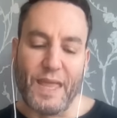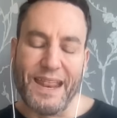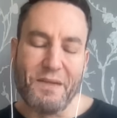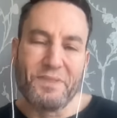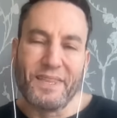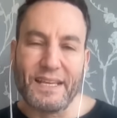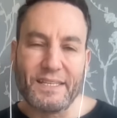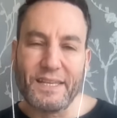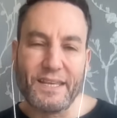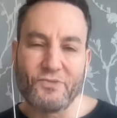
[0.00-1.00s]
And I'm
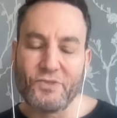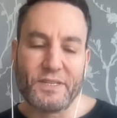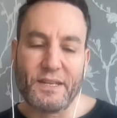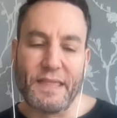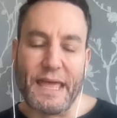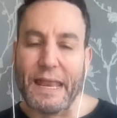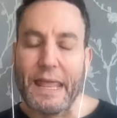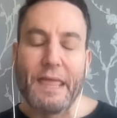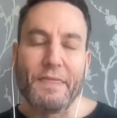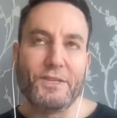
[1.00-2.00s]
less interested in that.
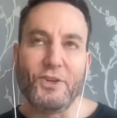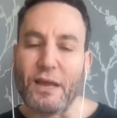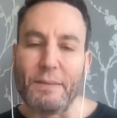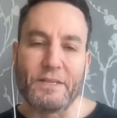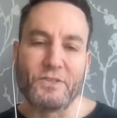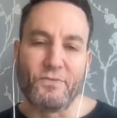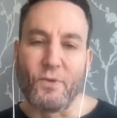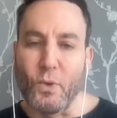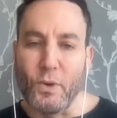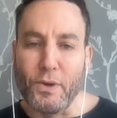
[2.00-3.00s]
They talk about
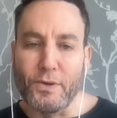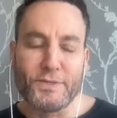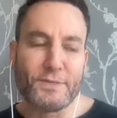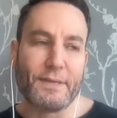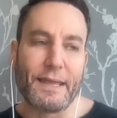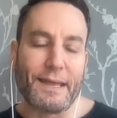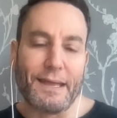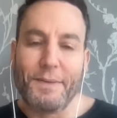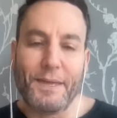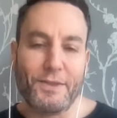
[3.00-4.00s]
divorce. Like,
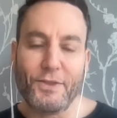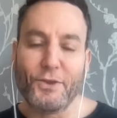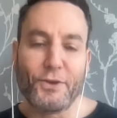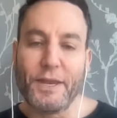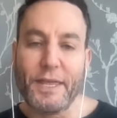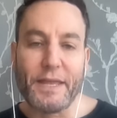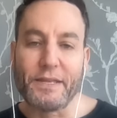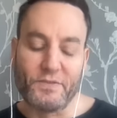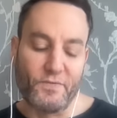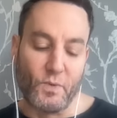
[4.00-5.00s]
I mean, you're going to get
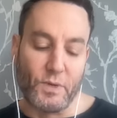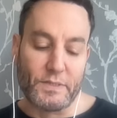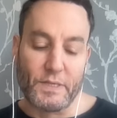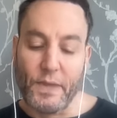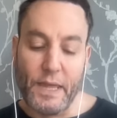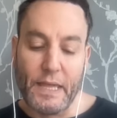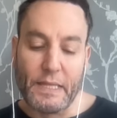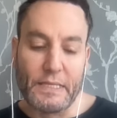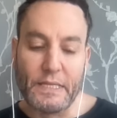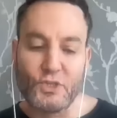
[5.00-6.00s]
a divorce.
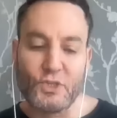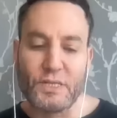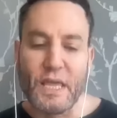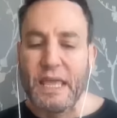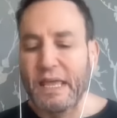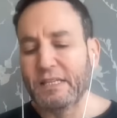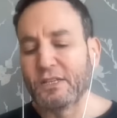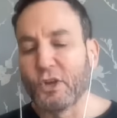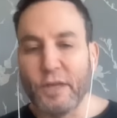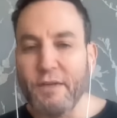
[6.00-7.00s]
Okay. Let's just, he's
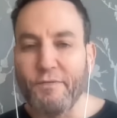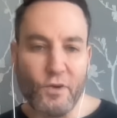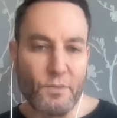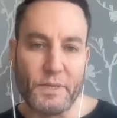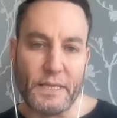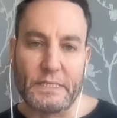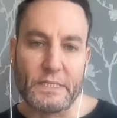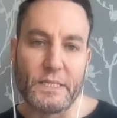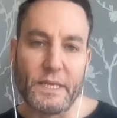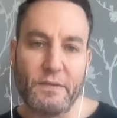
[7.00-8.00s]
looking for a place
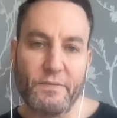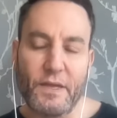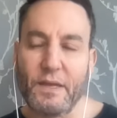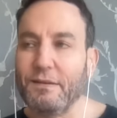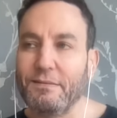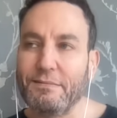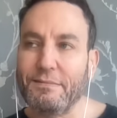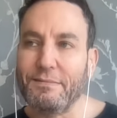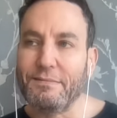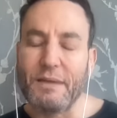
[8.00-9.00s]
to live.
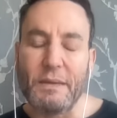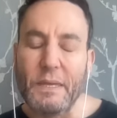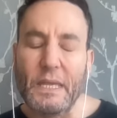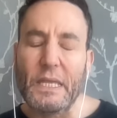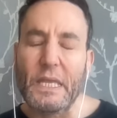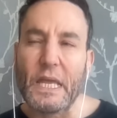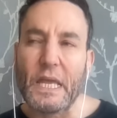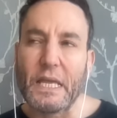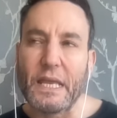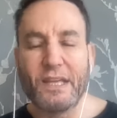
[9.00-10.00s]
I mean,
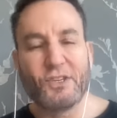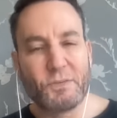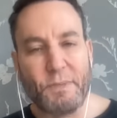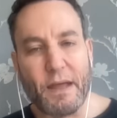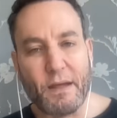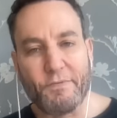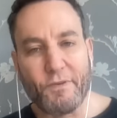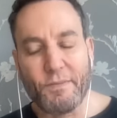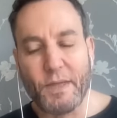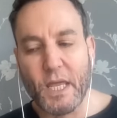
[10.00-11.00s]
can I just back up
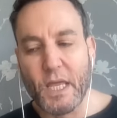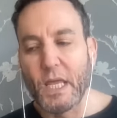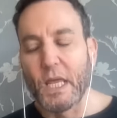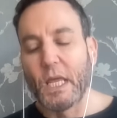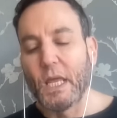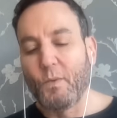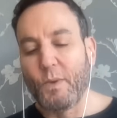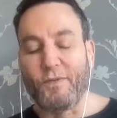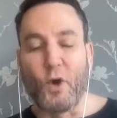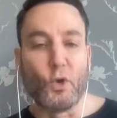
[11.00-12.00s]
for a minute?
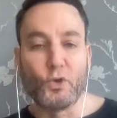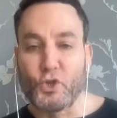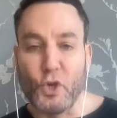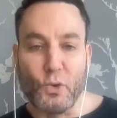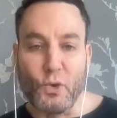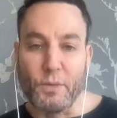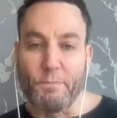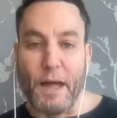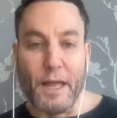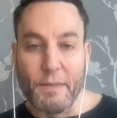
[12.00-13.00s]
We have a whole show
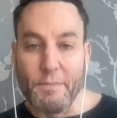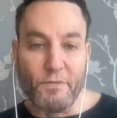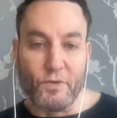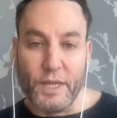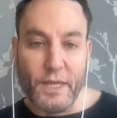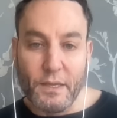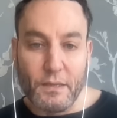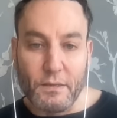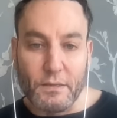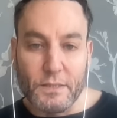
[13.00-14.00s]
called Buying Beverly
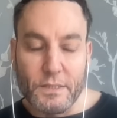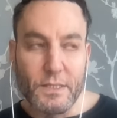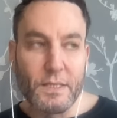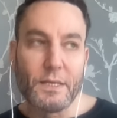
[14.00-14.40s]
Hills.